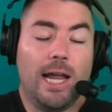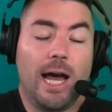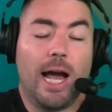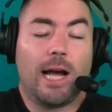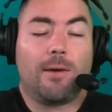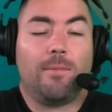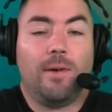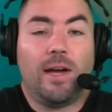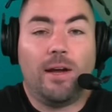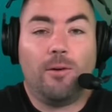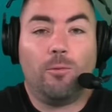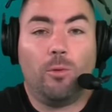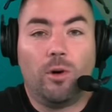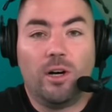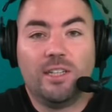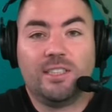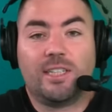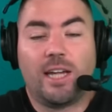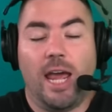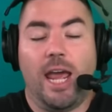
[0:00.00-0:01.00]
Ahmed
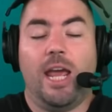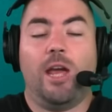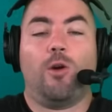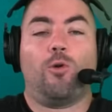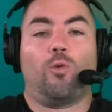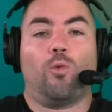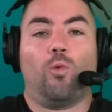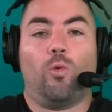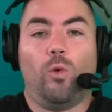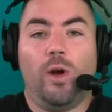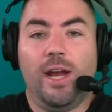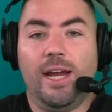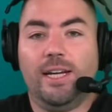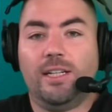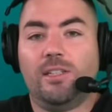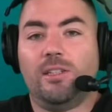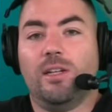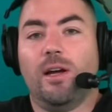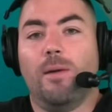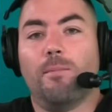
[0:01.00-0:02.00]
was a great
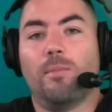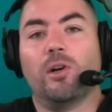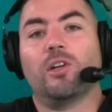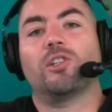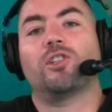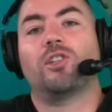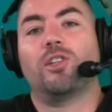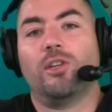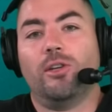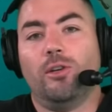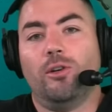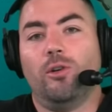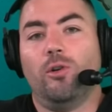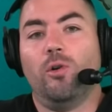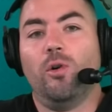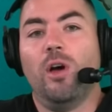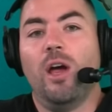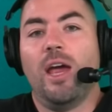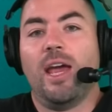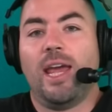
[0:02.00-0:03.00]
number
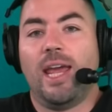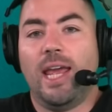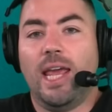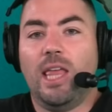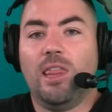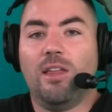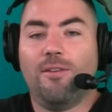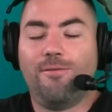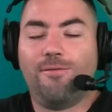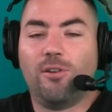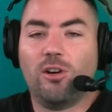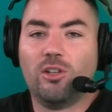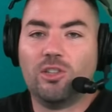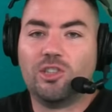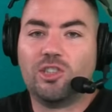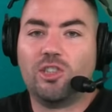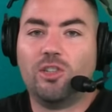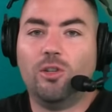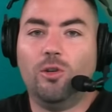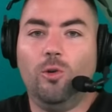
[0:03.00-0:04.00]
two in the
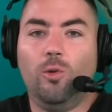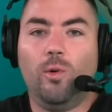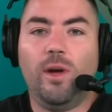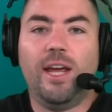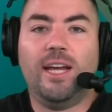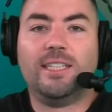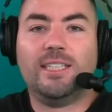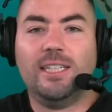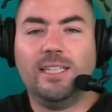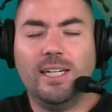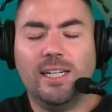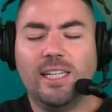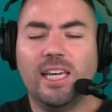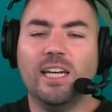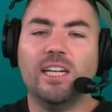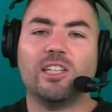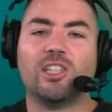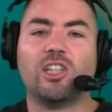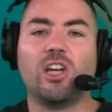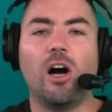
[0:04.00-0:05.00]
first 2 weeks. He didn't get
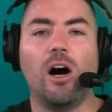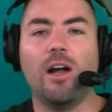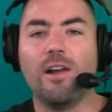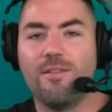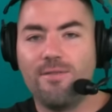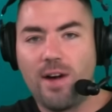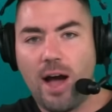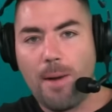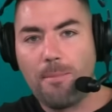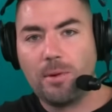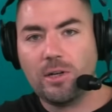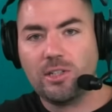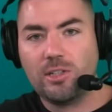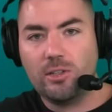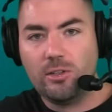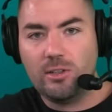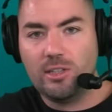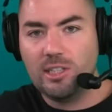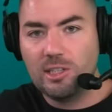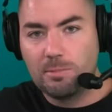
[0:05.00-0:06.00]
a ton of
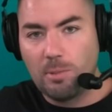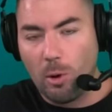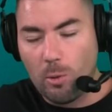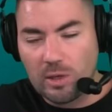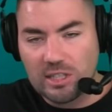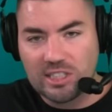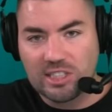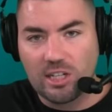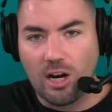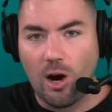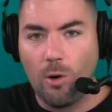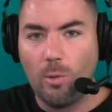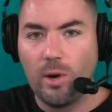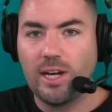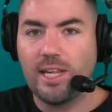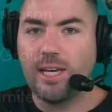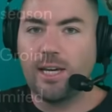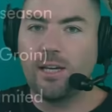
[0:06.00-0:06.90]
opportunities, but we saw what he